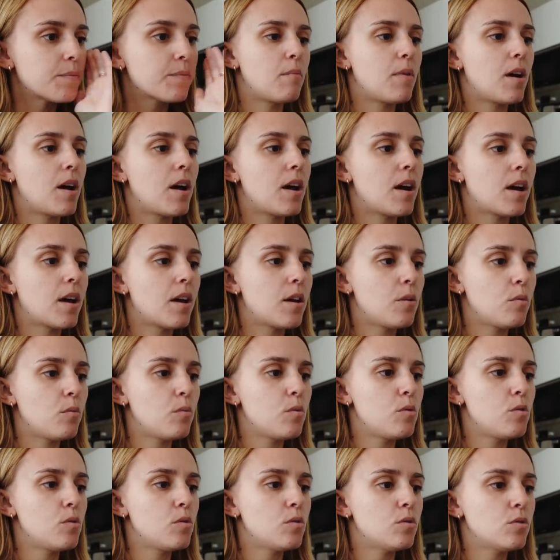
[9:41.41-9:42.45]
My
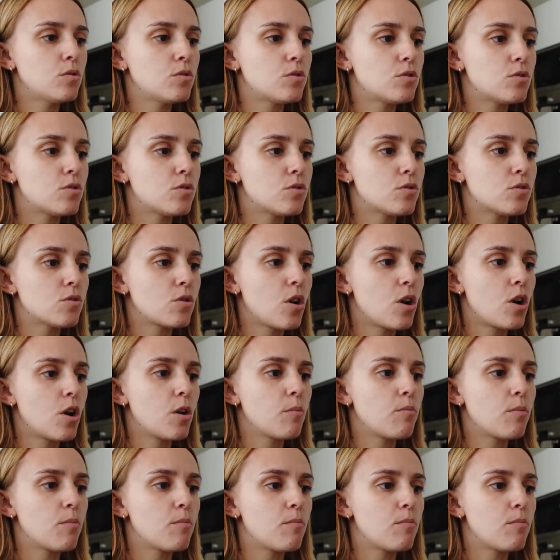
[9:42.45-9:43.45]
wardrobe